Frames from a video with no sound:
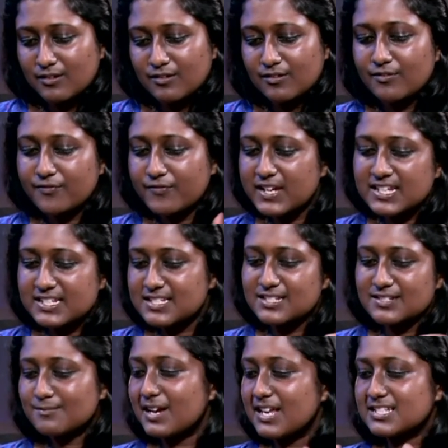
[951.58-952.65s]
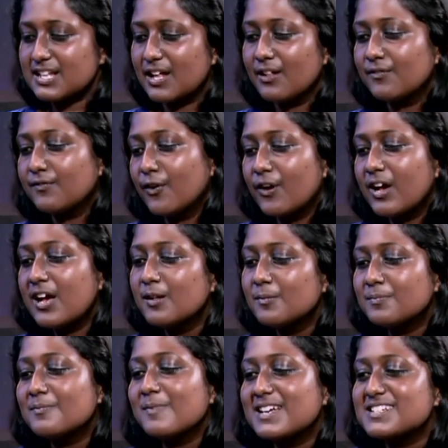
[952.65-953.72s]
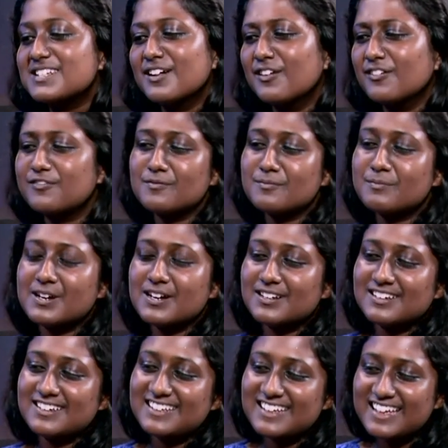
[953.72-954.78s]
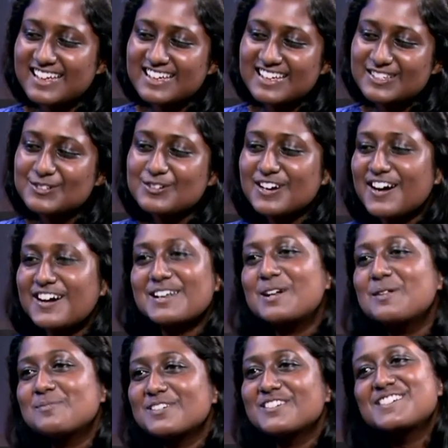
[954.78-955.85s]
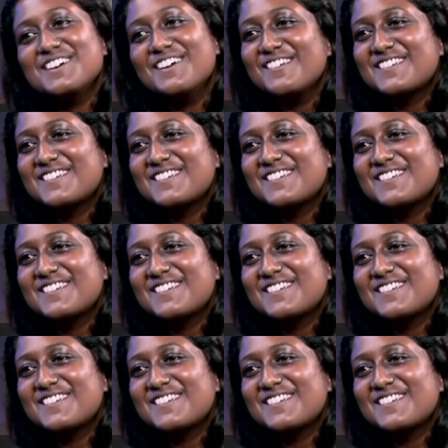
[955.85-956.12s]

fix myself or help myself, but you can't help yourself.